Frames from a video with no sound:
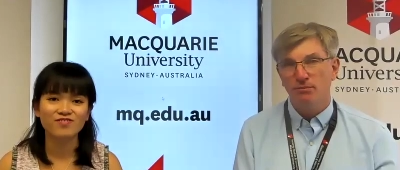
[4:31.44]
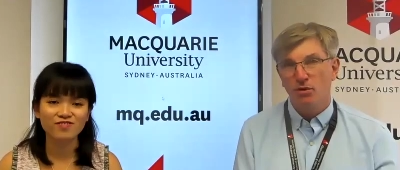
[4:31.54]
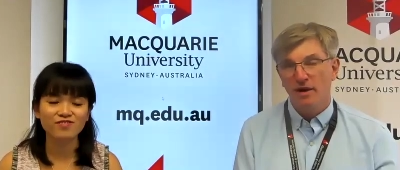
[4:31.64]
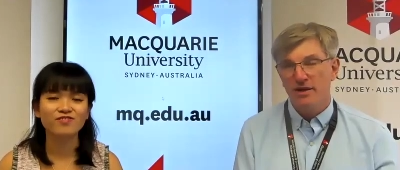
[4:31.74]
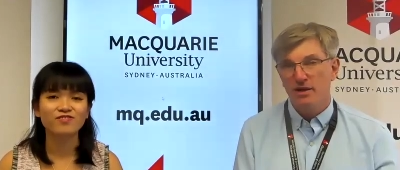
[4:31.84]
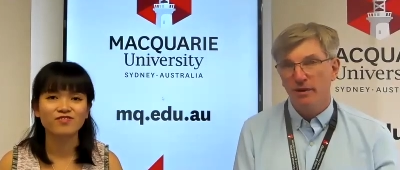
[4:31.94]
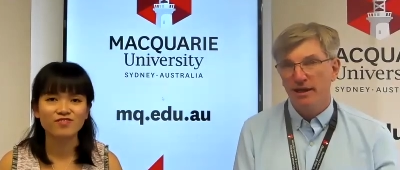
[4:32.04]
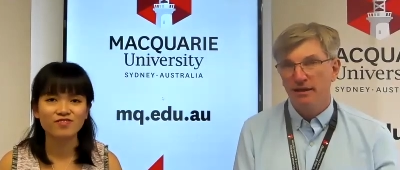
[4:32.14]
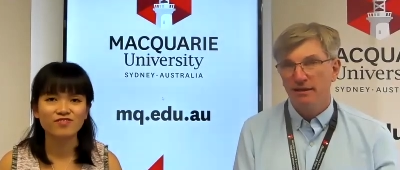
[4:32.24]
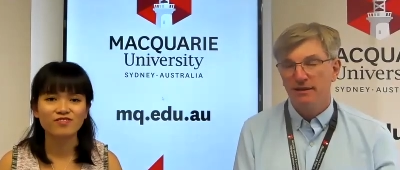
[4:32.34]
Speaker 1: more
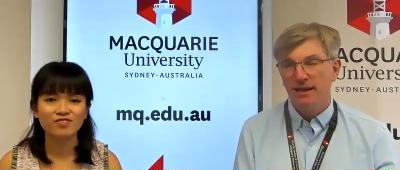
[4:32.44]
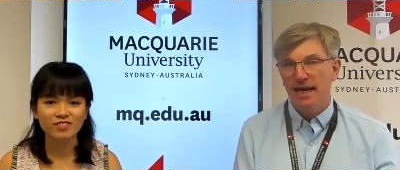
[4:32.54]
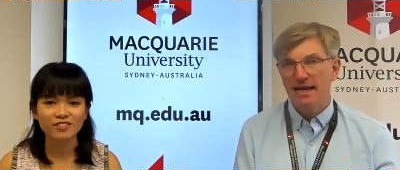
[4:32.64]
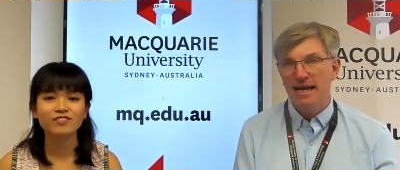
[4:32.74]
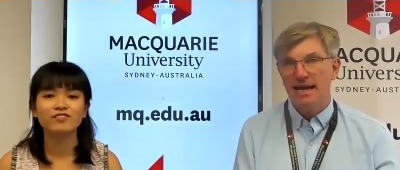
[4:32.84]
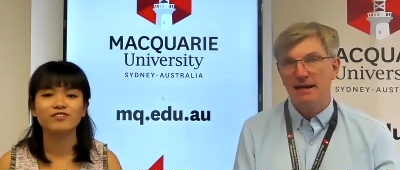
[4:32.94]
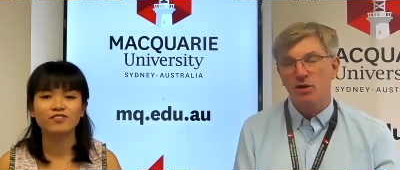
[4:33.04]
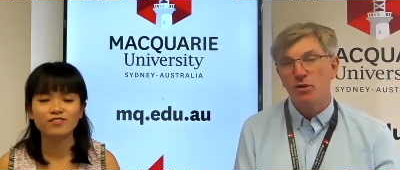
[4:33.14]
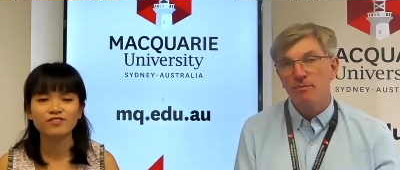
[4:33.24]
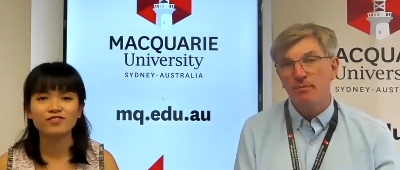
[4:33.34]
end-to-end and
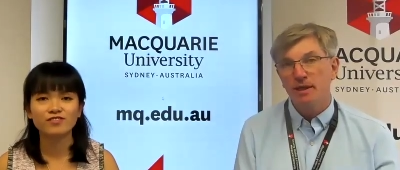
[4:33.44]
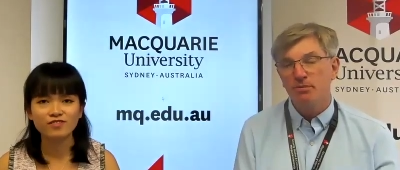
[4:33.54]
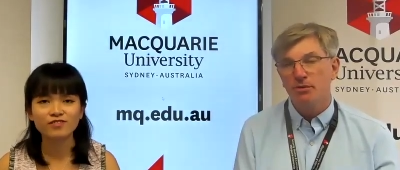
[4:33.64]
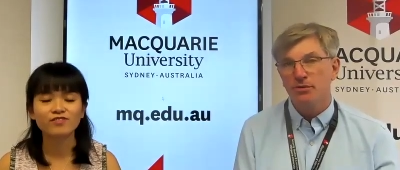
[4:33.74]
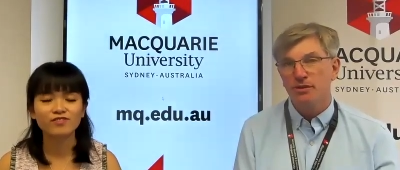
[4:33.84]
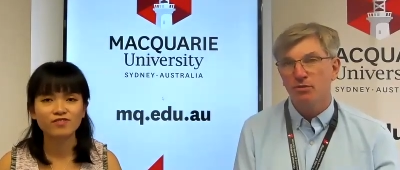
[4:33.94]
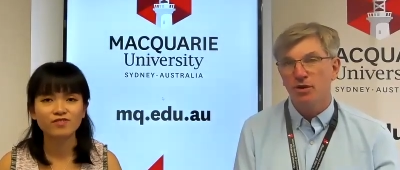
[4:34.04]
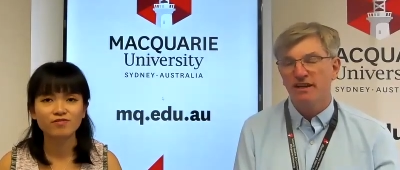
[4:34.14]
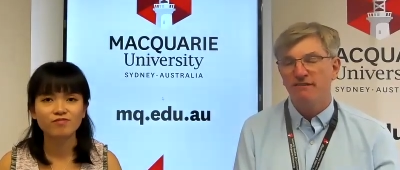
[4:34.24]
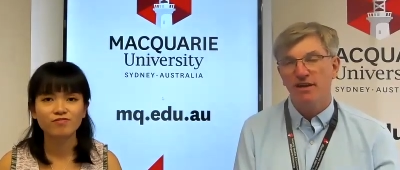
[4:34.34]
equip people to
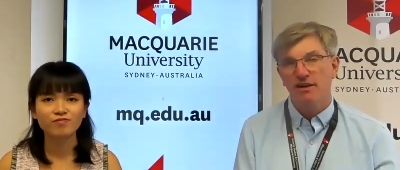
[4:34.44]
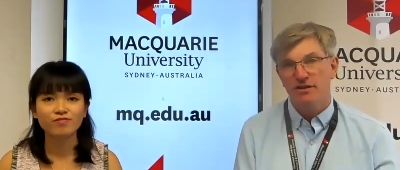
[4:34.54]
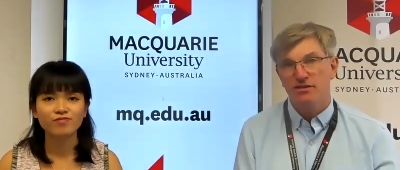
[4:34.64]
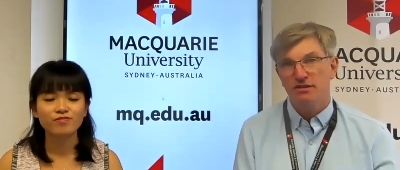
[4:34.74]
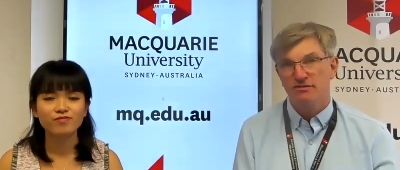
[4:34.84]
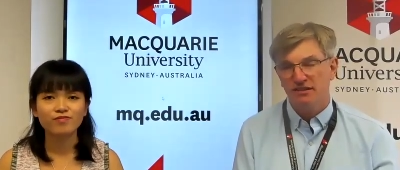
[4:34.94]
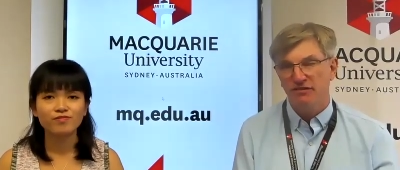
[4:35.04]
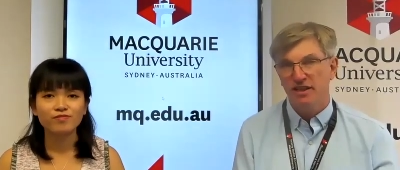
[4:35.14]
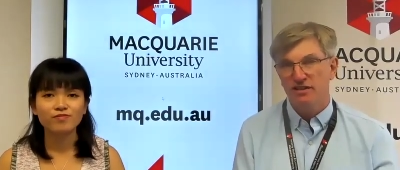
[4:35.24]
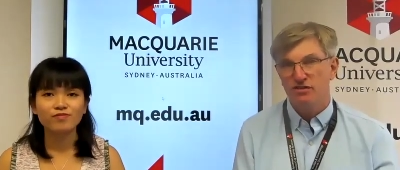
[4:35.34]
work in various
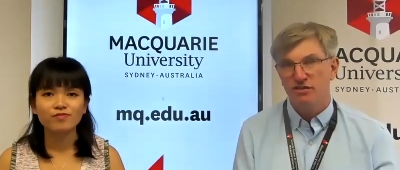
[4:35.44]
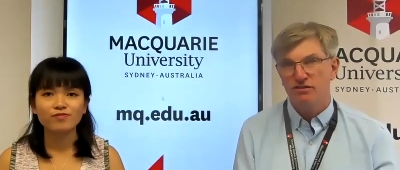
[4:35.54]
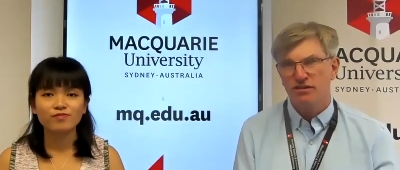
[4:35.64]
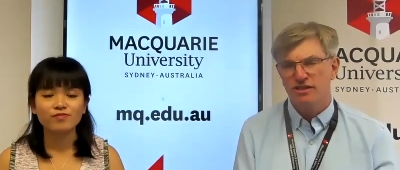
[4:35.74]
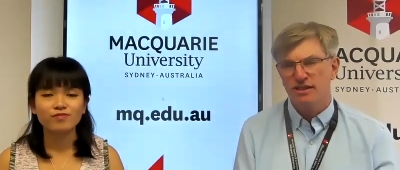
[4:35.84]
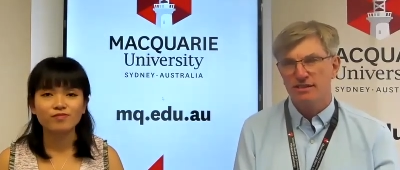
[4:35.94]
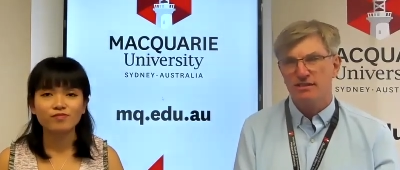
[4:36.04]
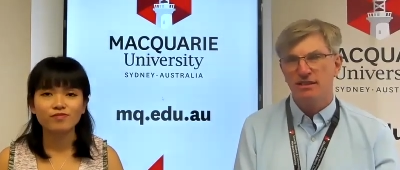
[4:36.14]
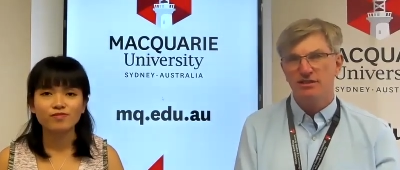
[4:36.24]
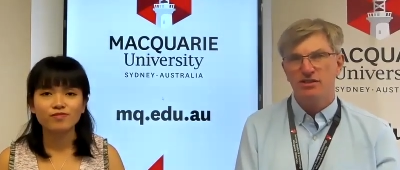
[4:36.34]
different industries, not
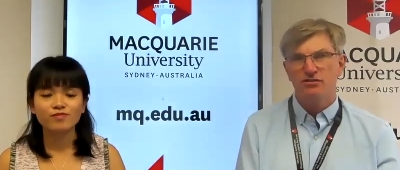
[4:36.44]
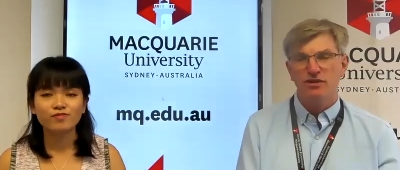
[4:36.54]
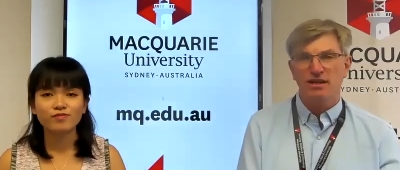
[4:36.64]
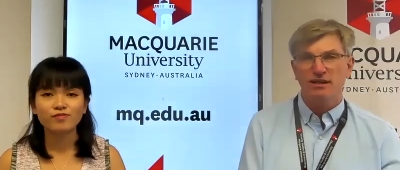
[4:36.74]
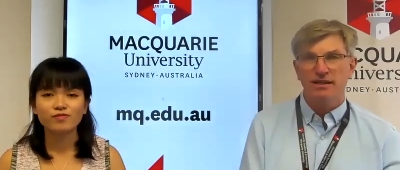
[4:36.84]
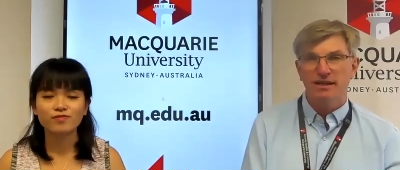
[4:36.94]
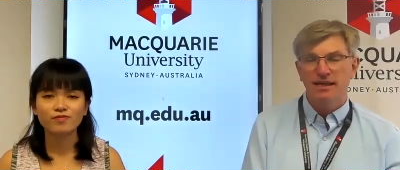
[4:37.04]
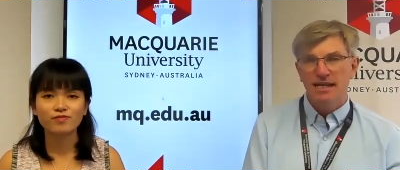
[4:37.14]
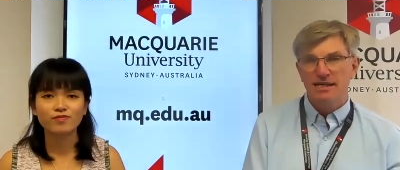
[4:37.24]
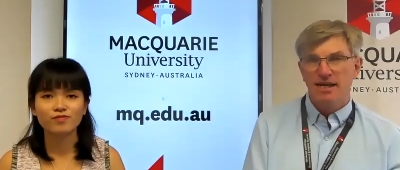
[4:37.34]
just in strictly
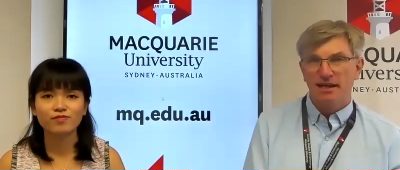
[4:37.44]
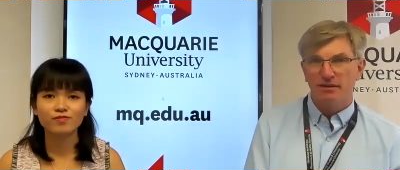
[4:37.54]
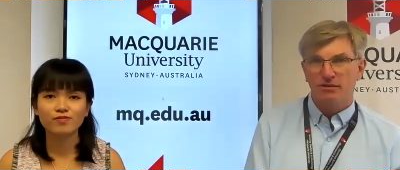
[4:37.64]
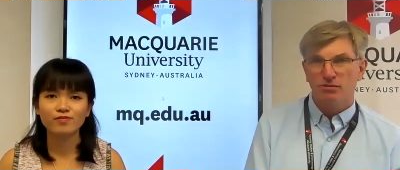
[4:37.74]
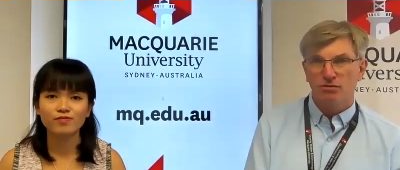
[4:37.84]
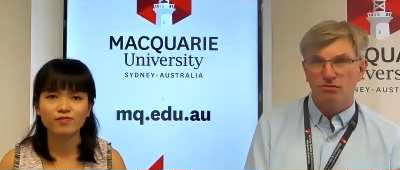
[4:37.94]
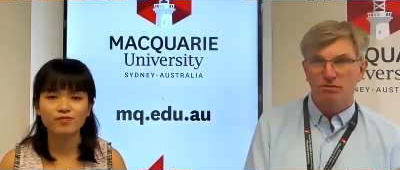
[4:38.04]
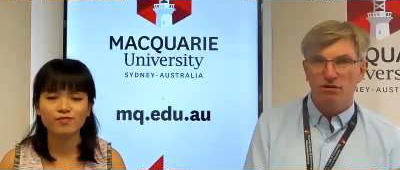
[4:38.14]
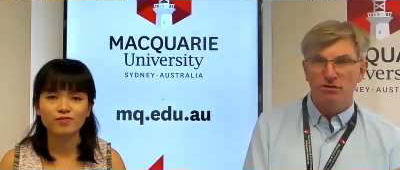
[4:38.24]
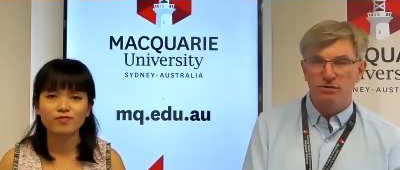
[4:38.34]
technical
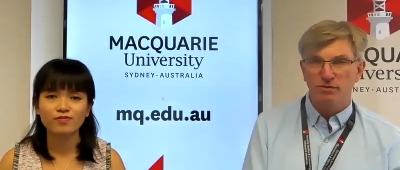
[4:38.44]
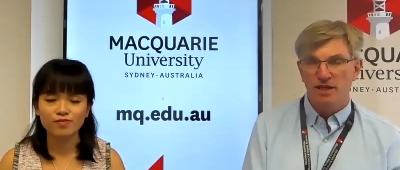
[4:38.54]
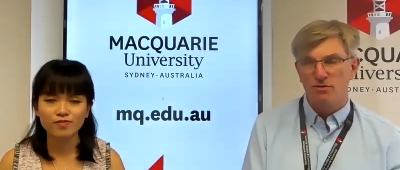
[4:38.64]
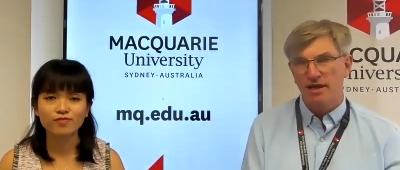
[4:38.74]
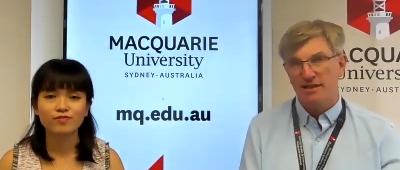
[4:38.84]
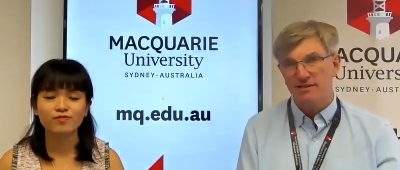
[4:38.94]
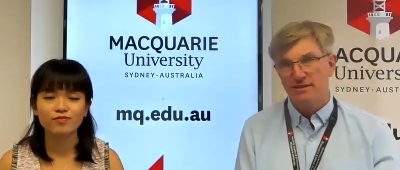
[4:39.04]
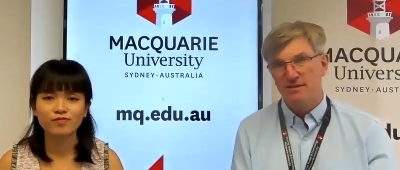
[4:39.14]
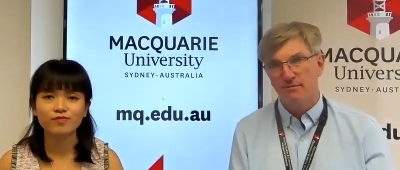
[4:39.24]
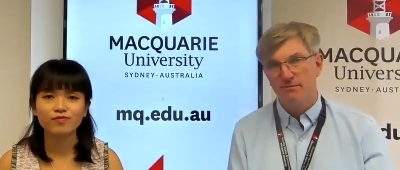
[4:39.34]
roles where they're running
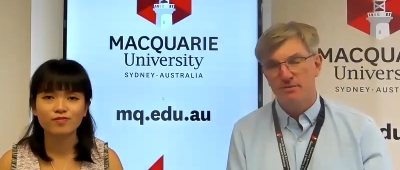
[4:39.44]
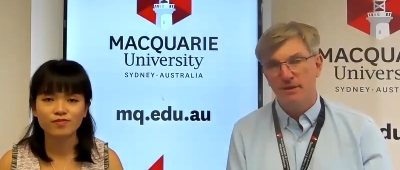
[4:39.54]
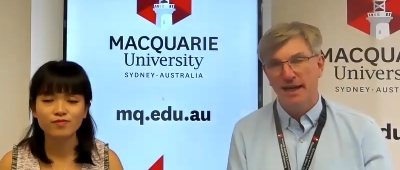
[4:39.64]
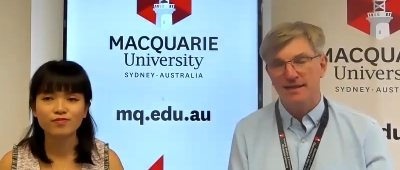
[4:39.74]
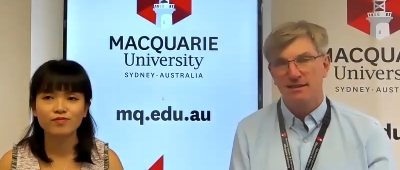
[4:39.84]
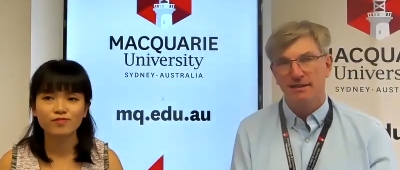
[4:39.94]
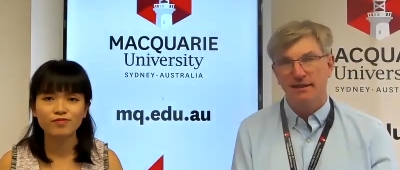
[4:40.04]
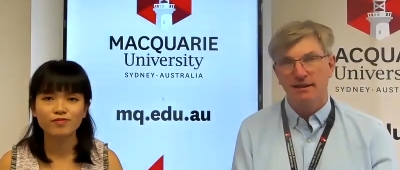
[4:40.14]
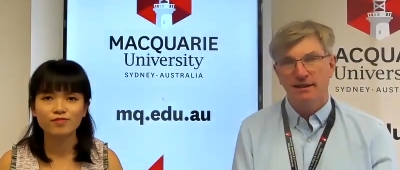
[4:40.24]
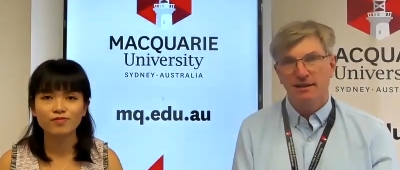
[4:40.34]
systems, but actually